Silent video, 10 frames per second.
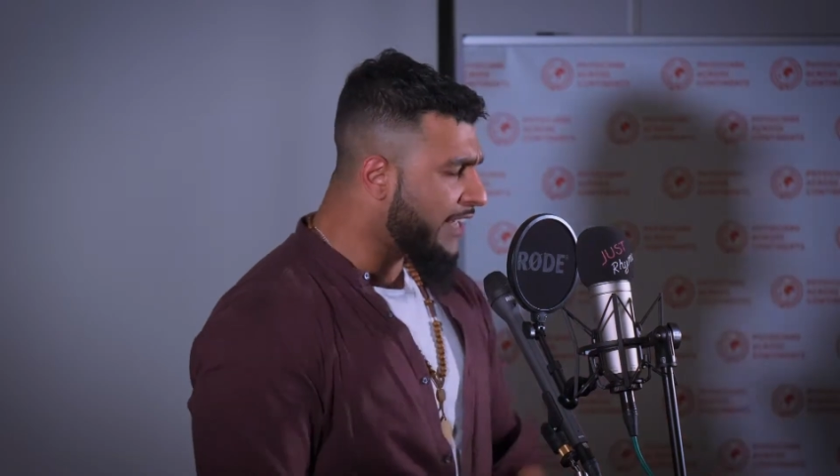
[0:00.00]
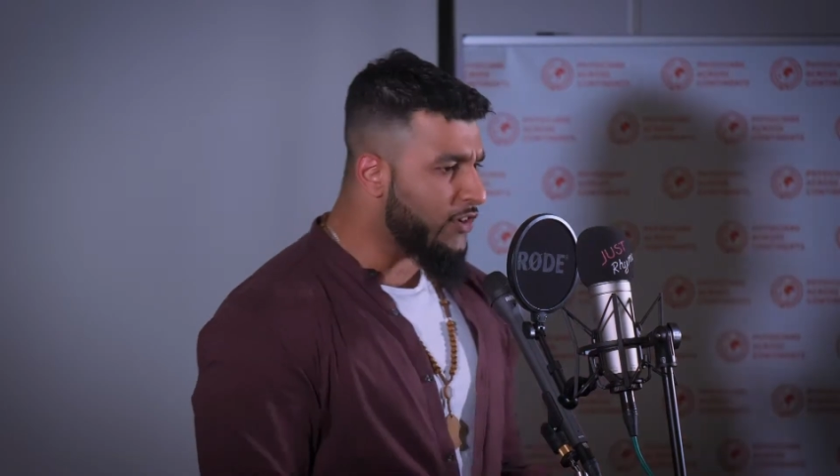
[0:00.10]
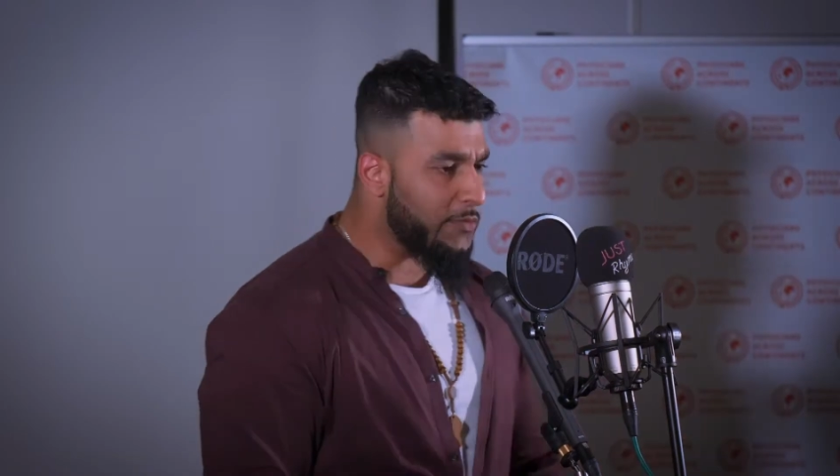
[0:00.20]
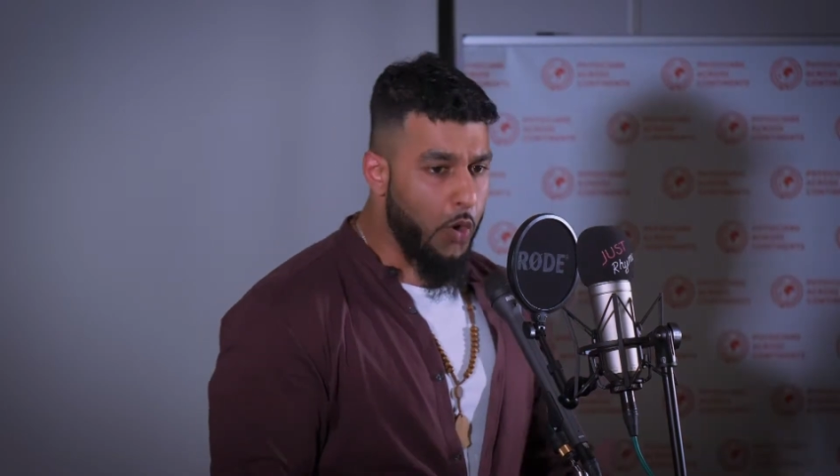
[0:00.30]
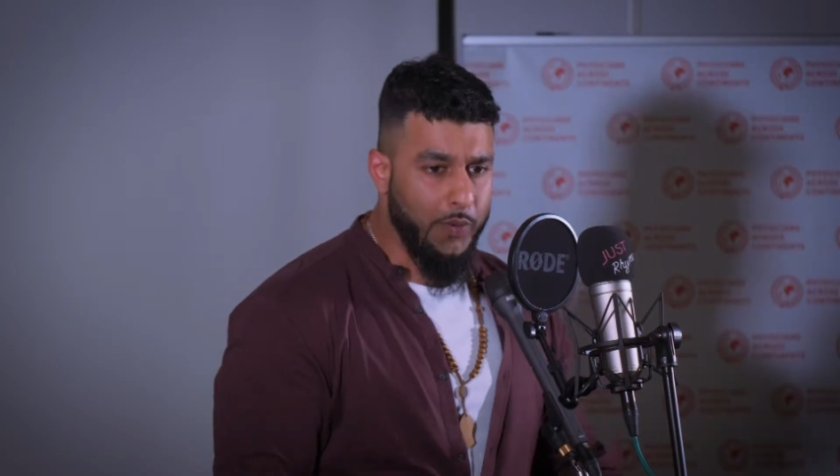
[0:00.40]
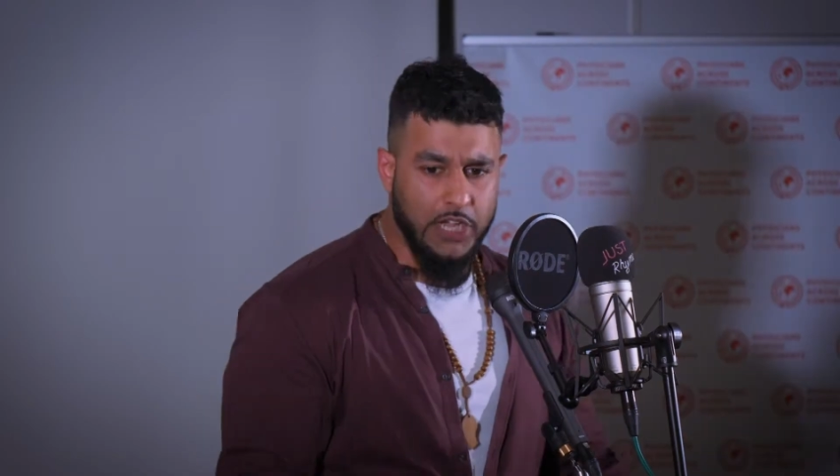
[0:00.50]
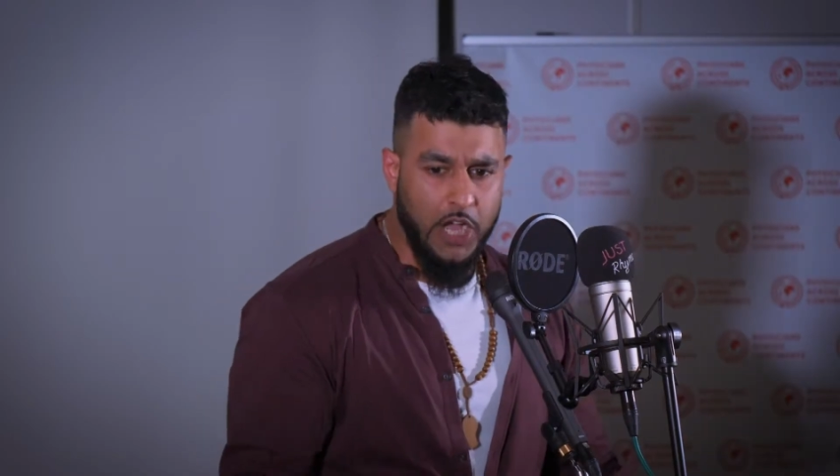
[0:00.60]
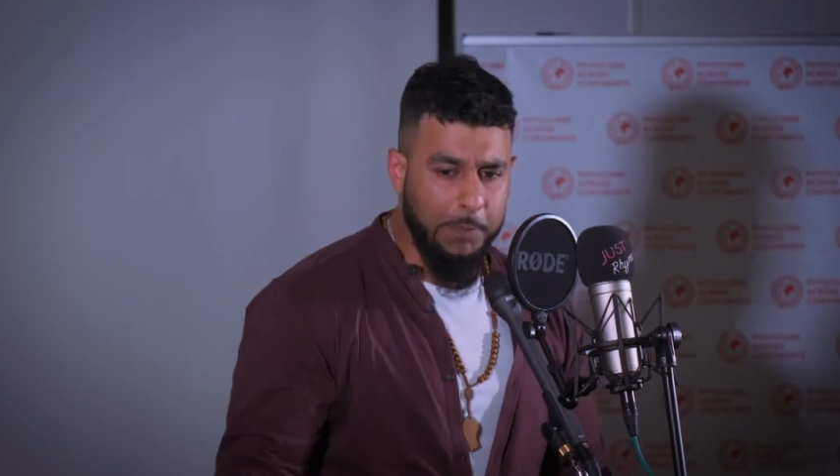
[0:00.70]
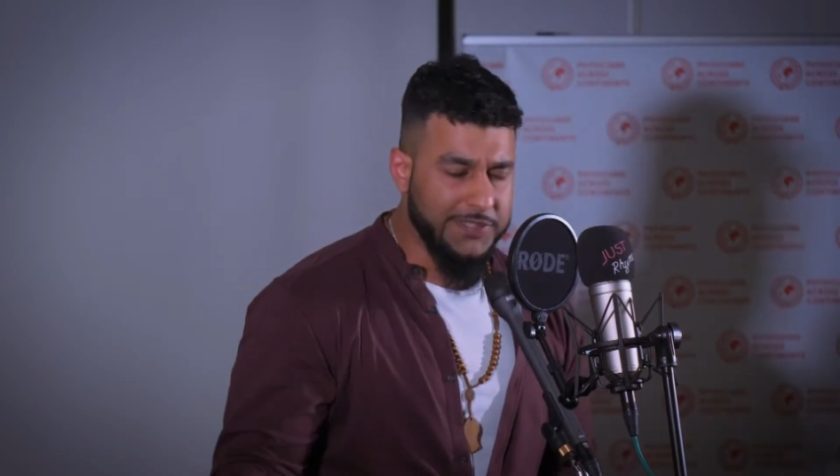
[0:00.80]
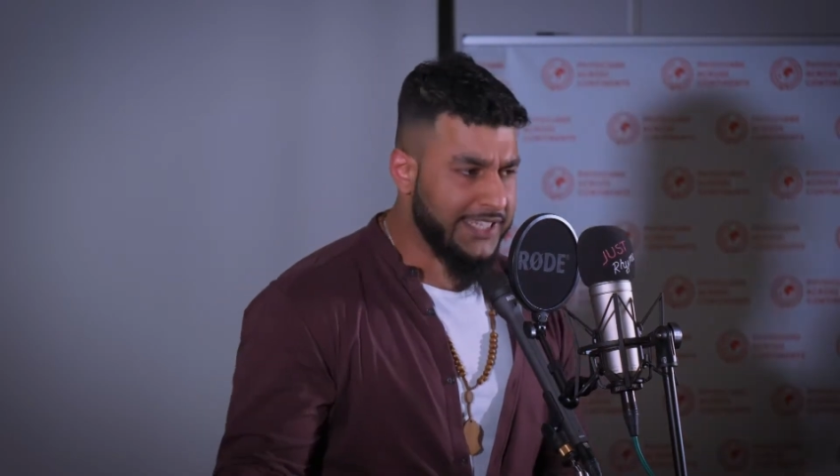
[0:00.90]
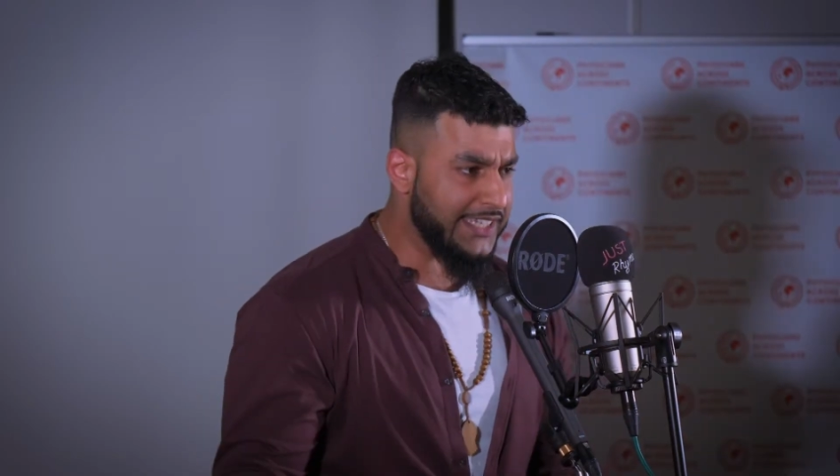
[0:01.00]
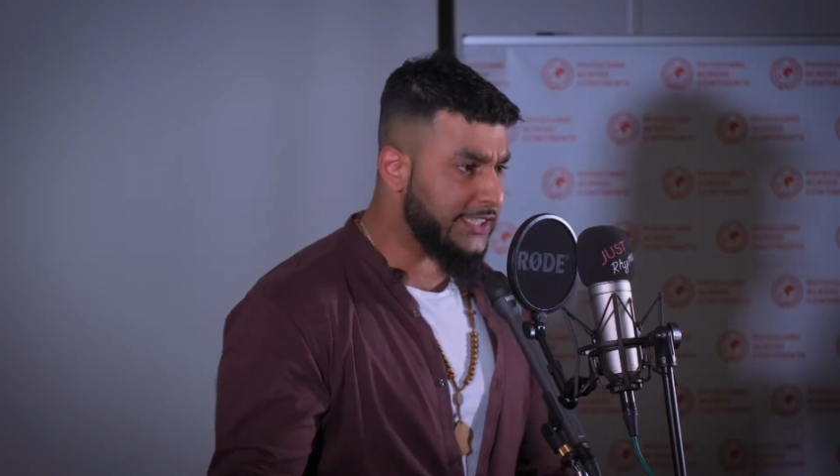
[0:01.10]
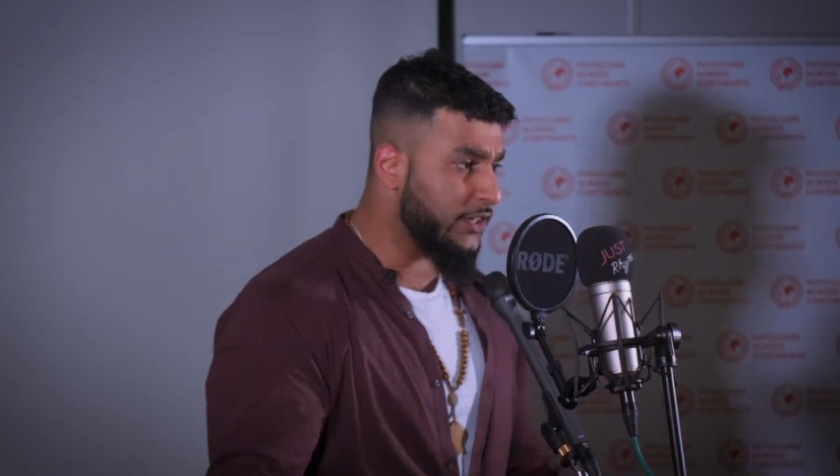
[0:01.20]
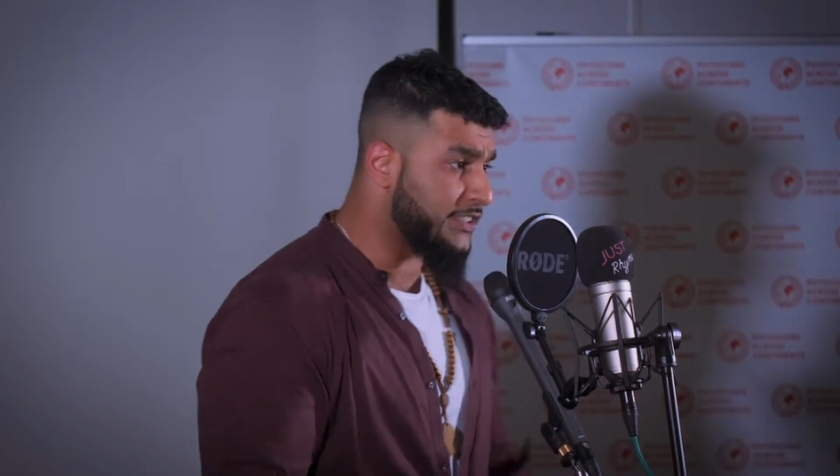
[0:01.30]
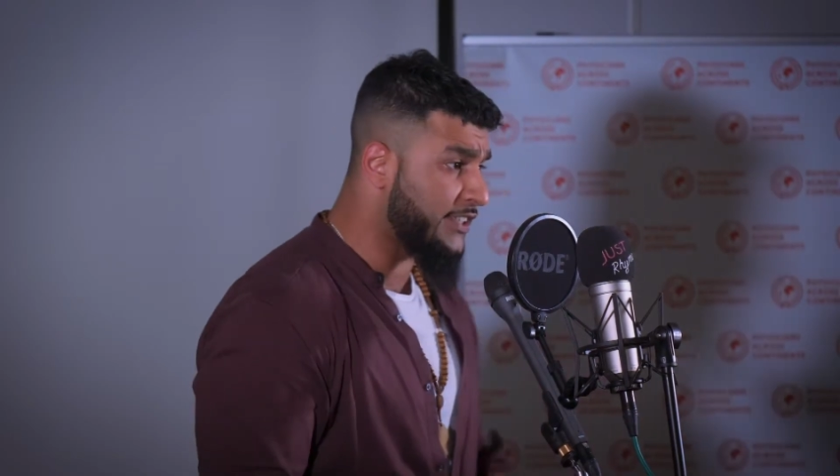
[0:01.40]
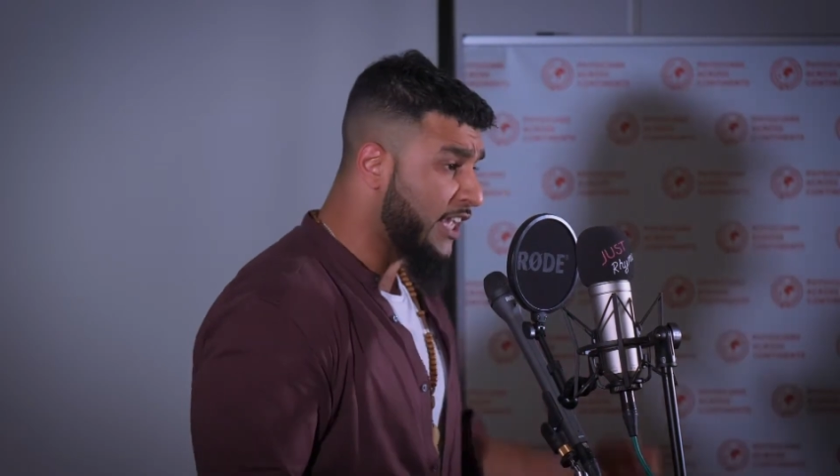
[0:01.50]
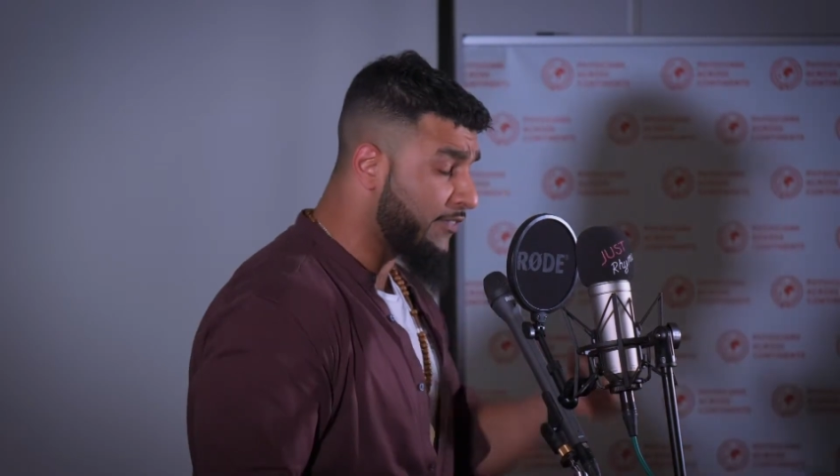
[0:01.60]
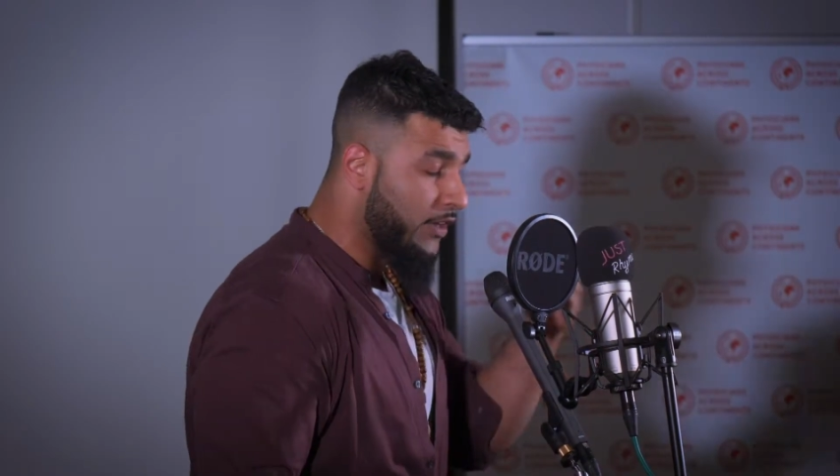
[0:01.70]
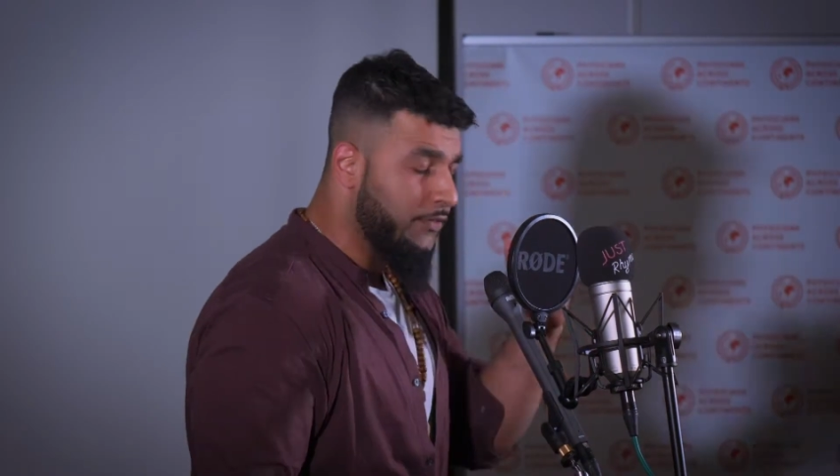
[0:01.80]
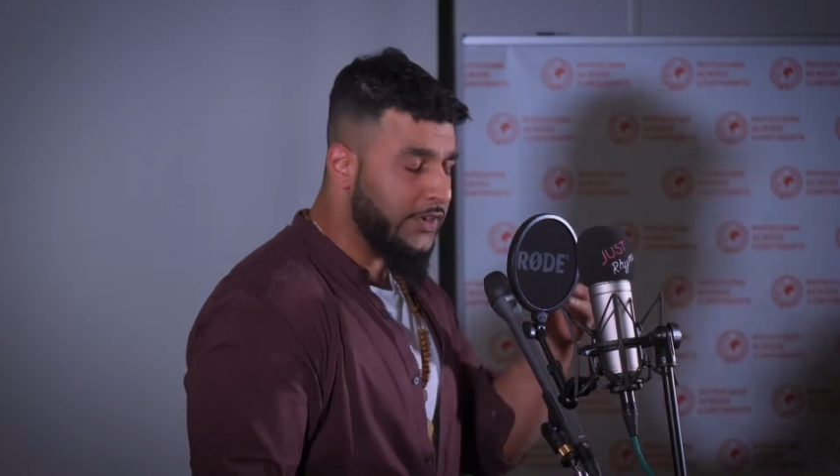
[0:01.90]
TV remote when a couple's kissing on TV in